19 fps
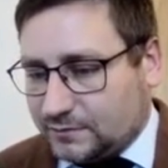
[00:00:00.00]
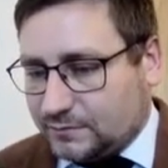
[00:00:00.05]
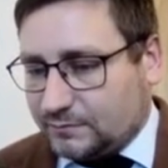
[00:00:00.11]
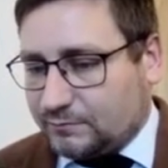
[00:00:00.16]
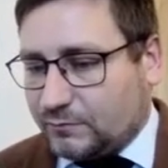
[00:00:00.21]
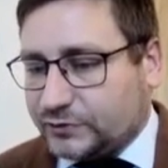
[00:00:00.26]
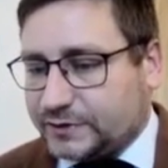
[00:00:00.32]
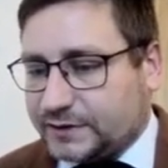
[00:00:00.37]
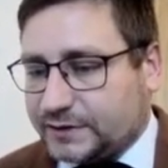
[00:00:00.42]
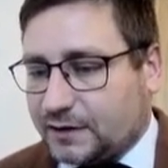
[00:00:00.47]

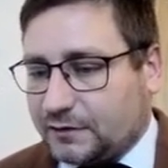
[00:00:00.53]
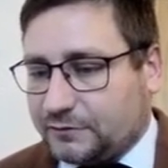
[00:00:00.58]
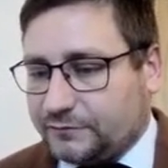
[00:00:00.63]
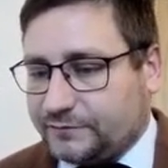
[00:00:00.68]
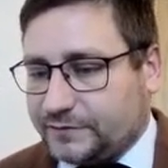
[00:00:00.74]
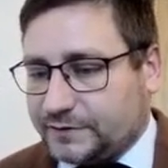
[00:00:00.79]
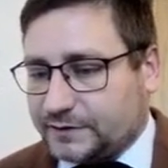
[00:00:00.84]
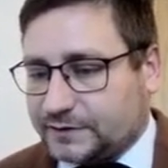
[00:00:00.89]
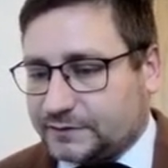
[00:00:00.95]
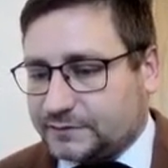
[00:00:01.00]
modern
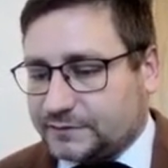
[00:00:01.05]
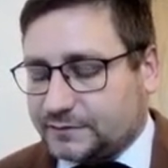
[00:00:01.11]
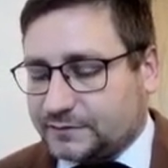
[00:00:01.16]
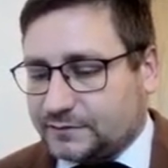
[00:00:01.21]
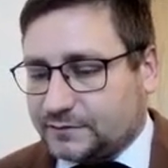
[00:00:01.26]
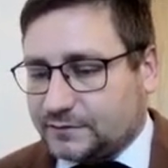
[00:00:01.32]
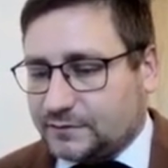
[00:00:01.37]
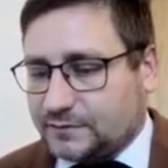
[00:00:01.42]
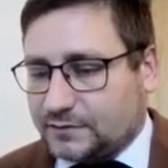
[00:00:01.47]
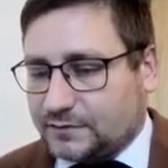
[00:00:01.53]
conflict.
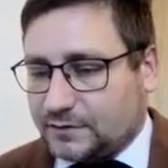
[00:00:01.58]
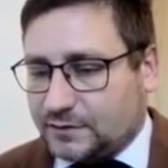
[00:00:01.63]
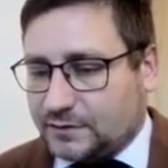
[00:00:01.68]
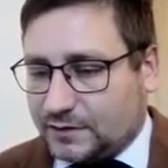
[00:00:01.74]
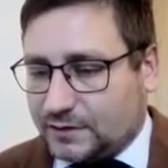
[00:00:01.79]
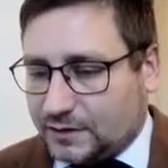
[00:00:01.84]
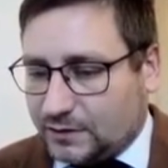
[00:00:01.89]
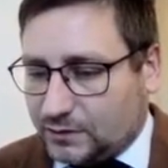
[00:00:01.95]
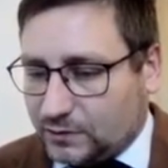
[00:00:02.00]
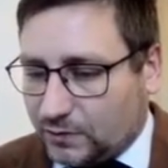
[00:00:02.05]

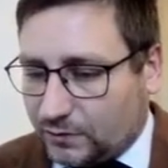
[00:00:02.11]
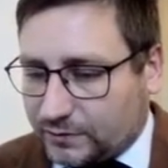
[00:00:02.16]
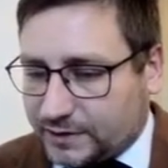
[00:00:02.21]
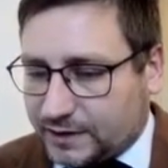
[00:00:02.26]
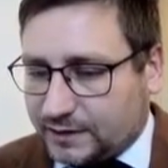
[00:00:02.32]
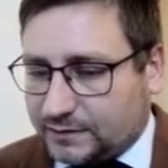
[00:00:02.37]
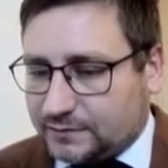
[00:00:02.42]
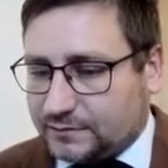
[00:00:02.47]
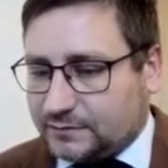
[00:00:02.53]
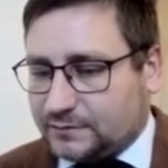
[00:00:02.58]

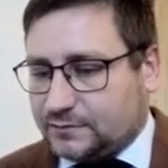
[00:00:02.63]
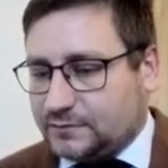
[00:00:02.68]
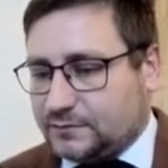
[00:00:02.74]
Local,